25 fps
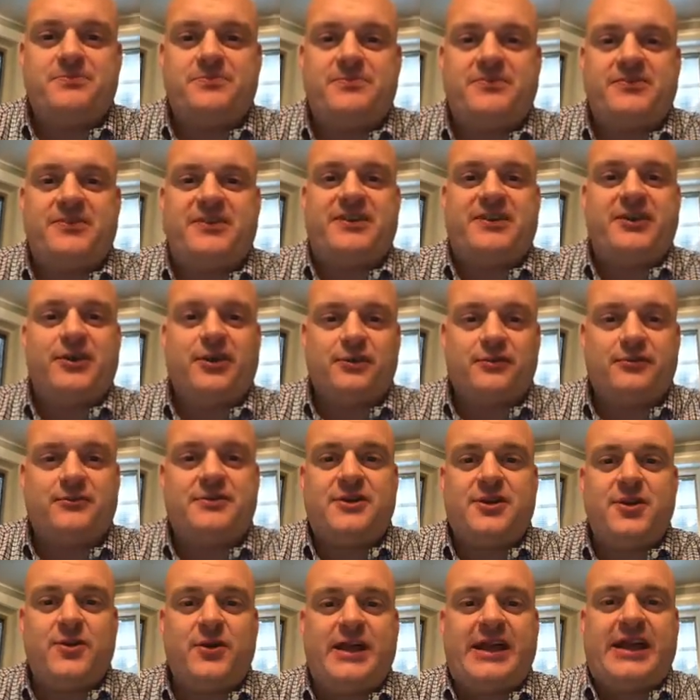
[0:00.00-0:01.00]
still
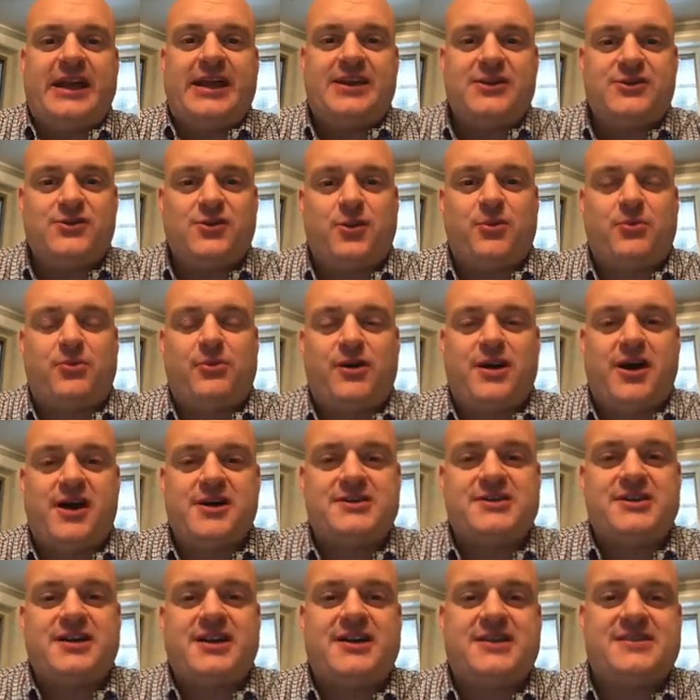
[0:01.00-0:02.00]
doing indoor
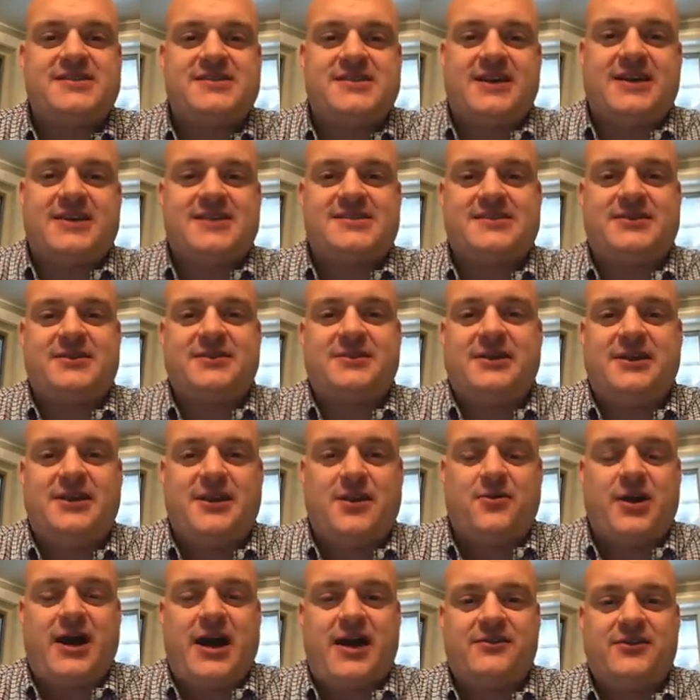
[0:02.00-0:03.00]
projects as
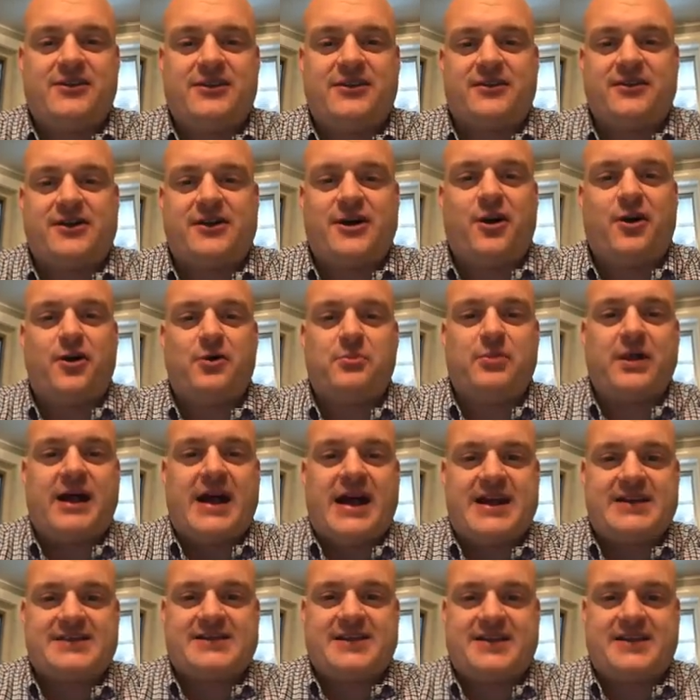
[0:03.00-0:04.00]
we're having another cold
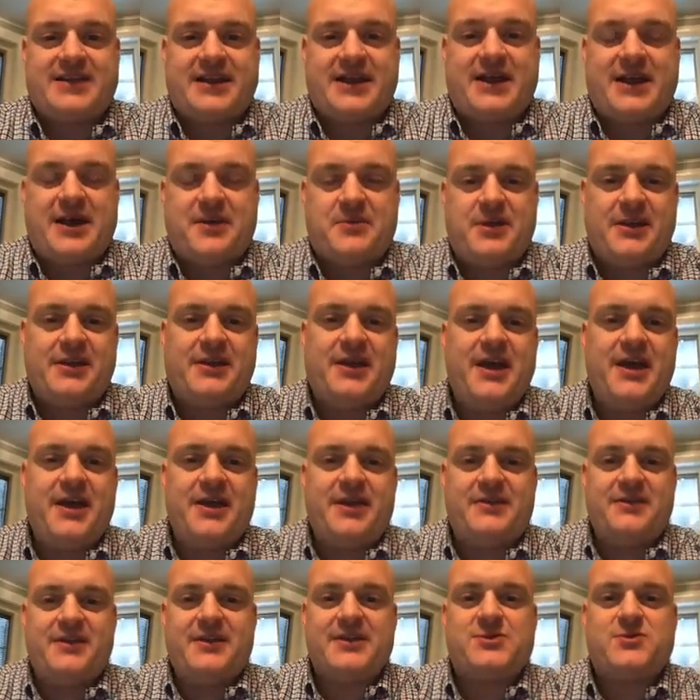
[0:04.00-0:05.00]
blast, I think, coming
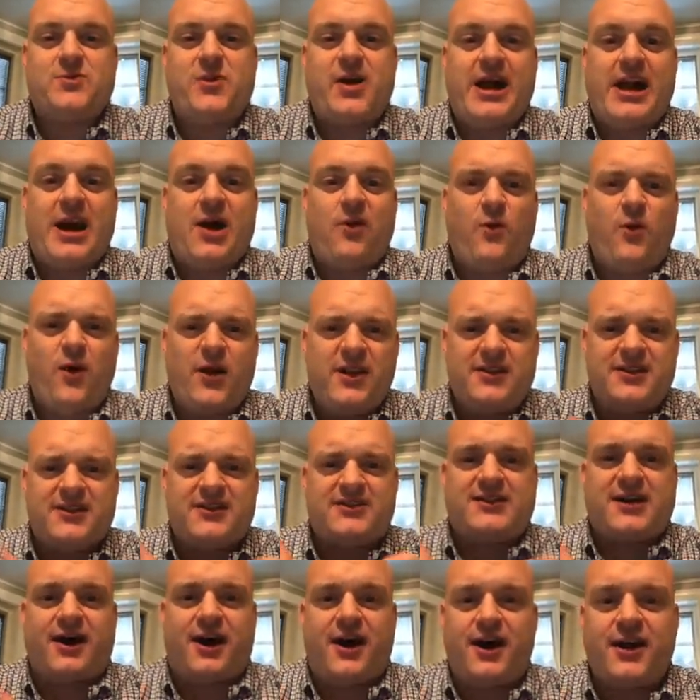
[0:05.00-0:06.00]
this way. And I wanted to
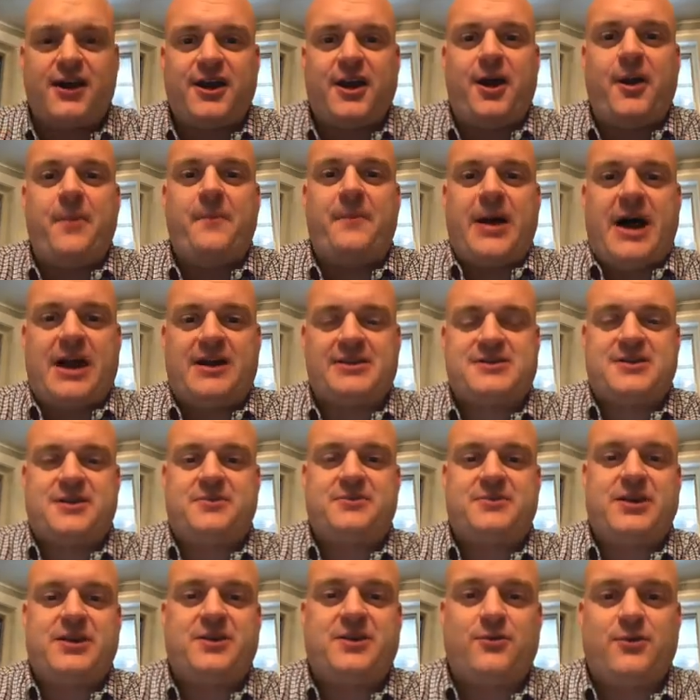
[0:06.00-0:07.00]
talk about
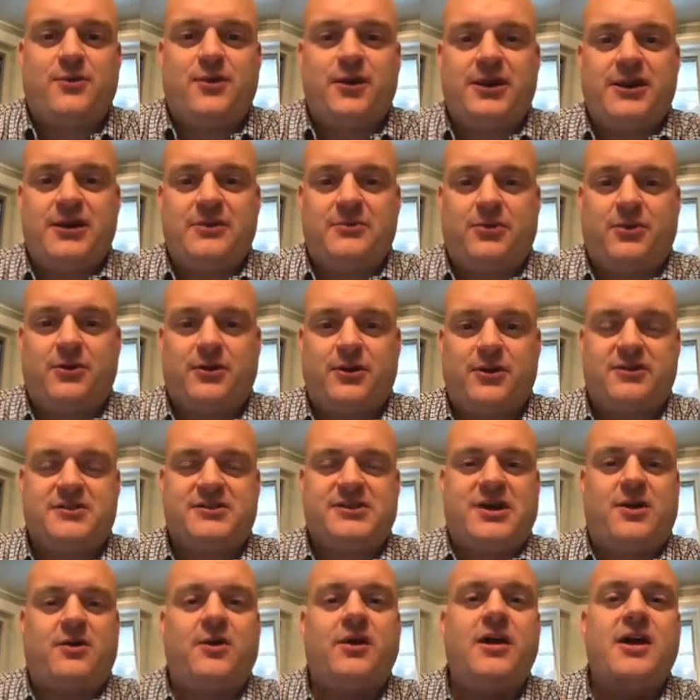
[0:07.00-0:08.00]
something really important.
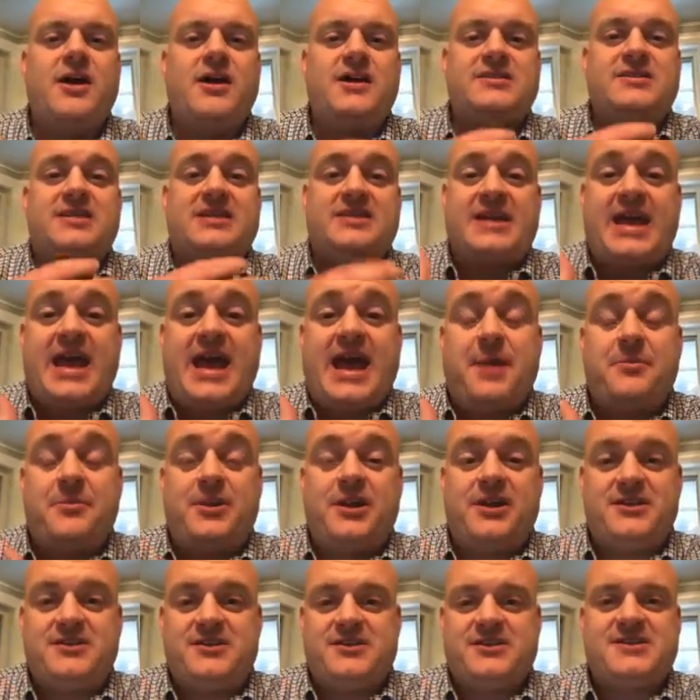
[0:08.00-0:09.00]
So today I'm
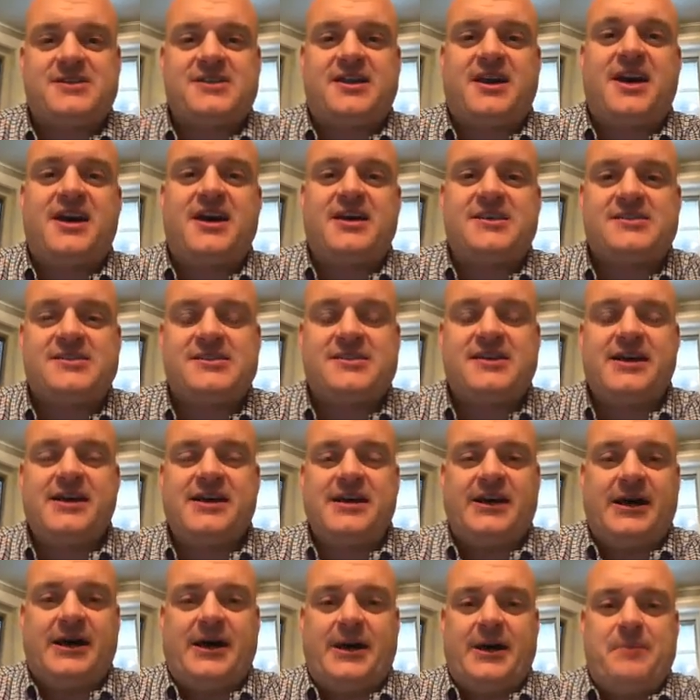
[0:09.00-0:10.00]
going to discuss
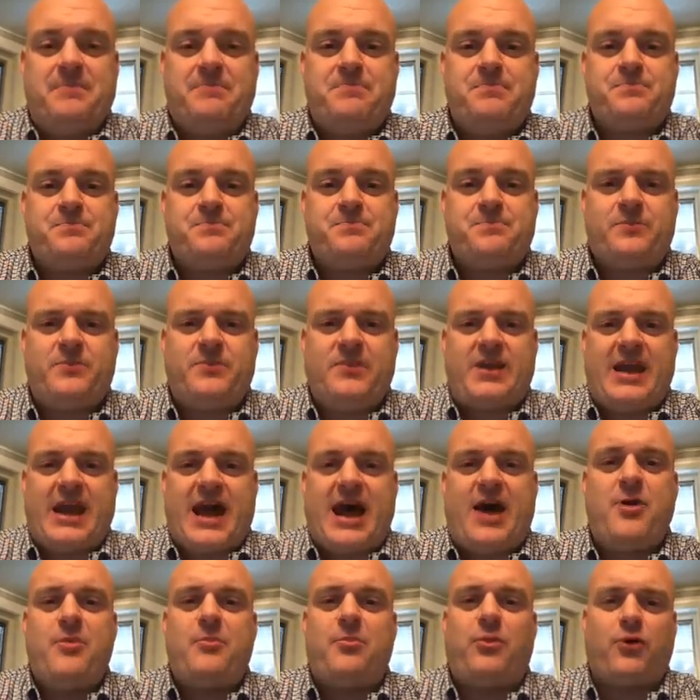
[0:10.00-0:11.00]

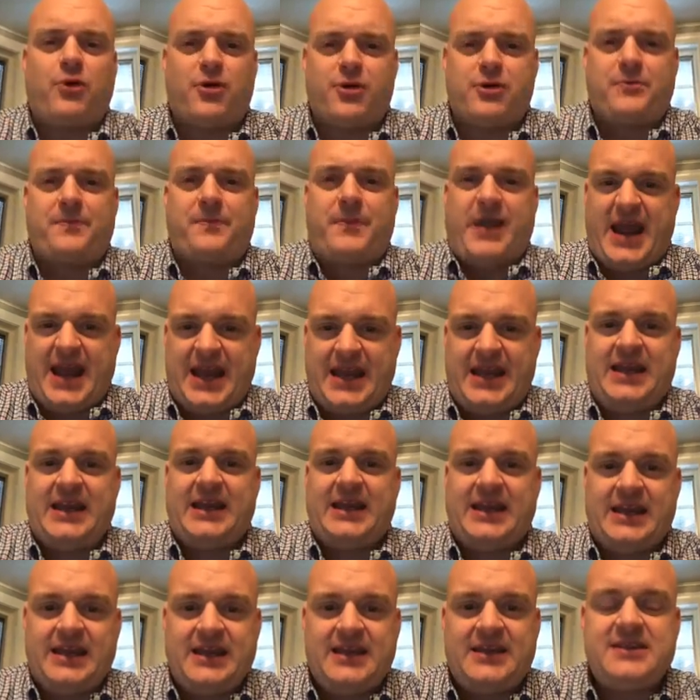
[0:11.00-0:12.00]
how important
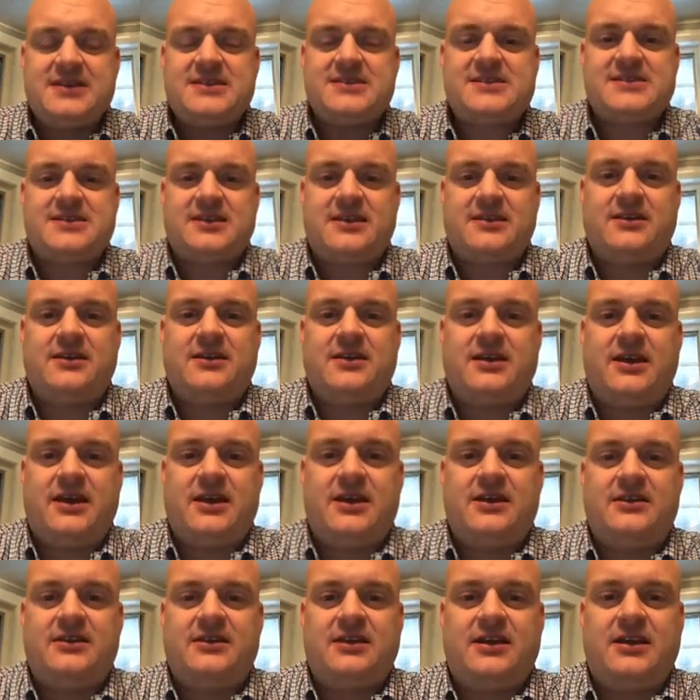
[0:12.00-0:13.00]
painting is in
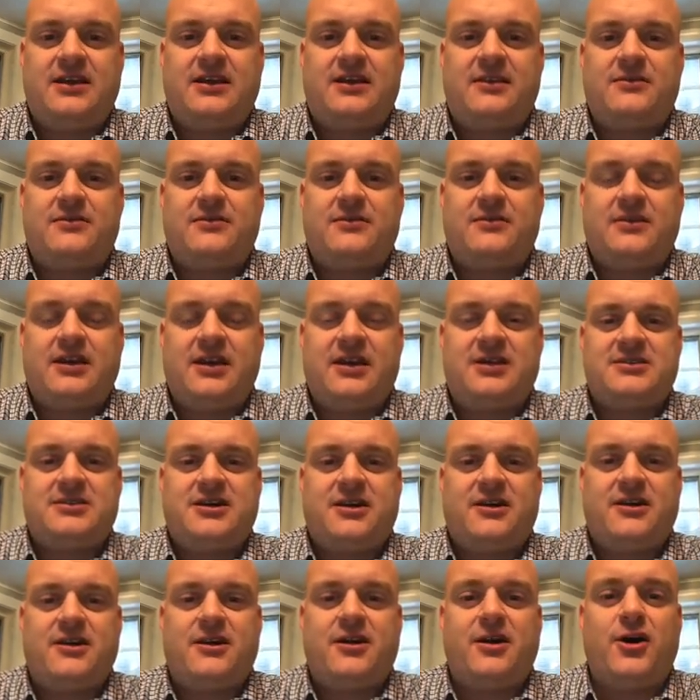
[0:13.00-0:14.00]
an
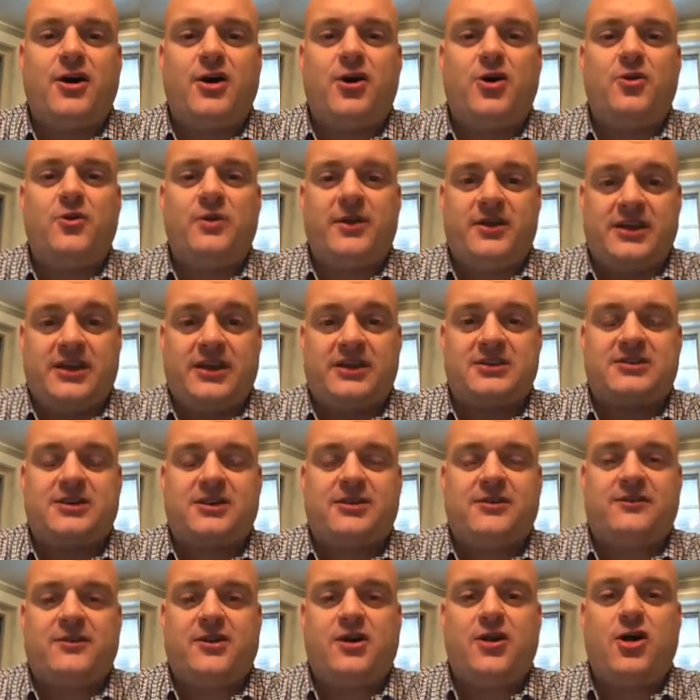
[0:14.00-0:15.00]
interior home, in the
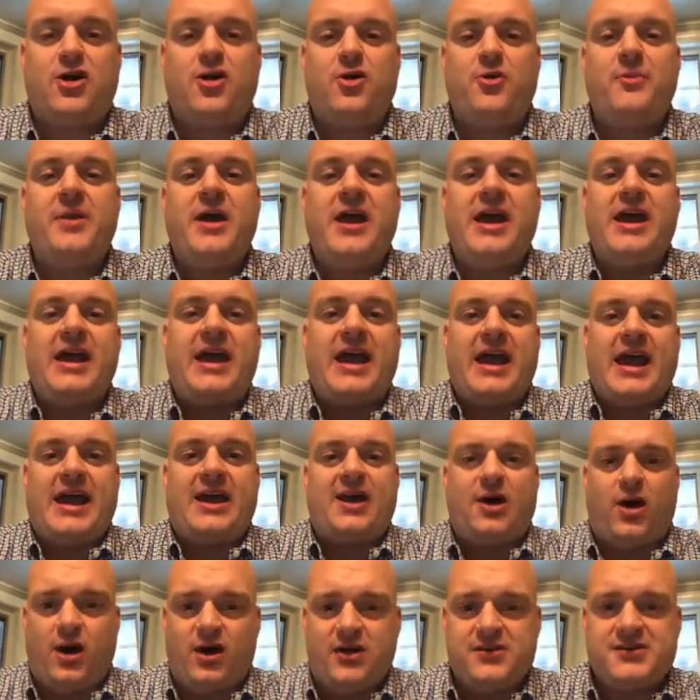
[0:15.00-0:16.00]
interior of your home,
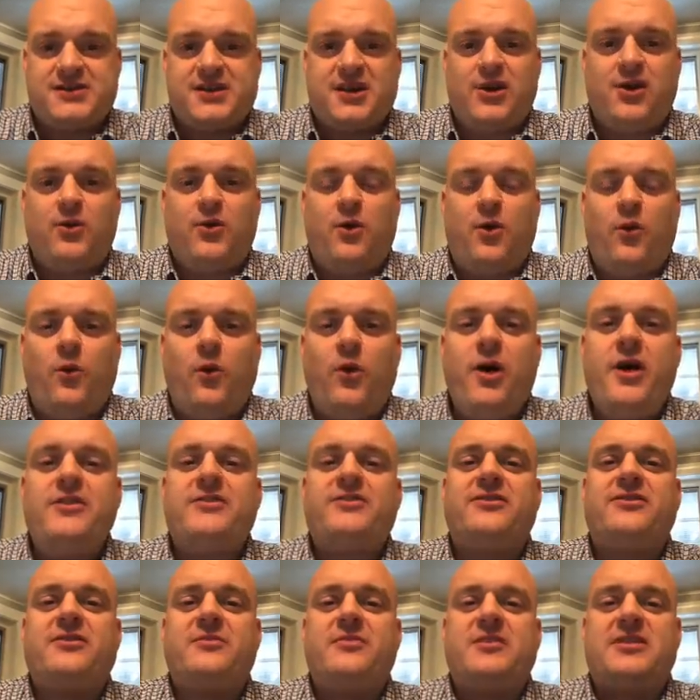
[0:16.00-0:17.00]
and also
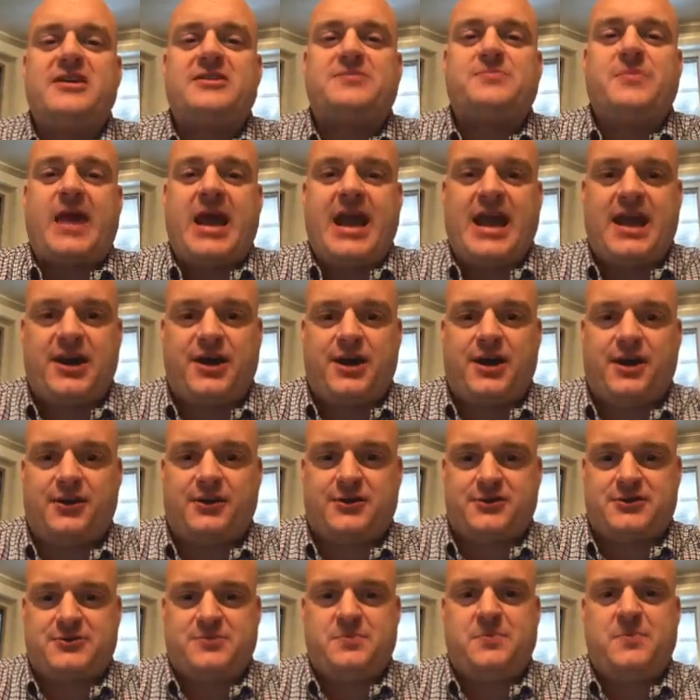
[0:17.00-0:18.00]
what some of these paint
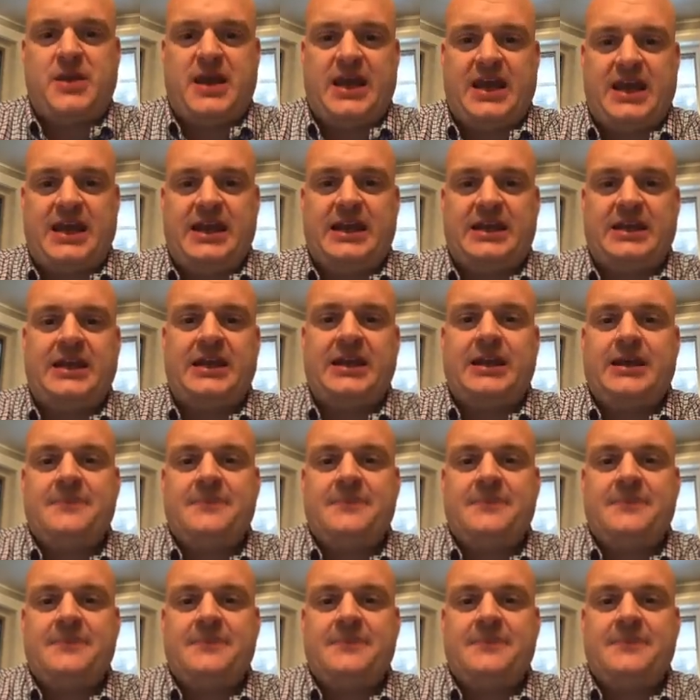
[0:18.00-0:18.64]
colors mean.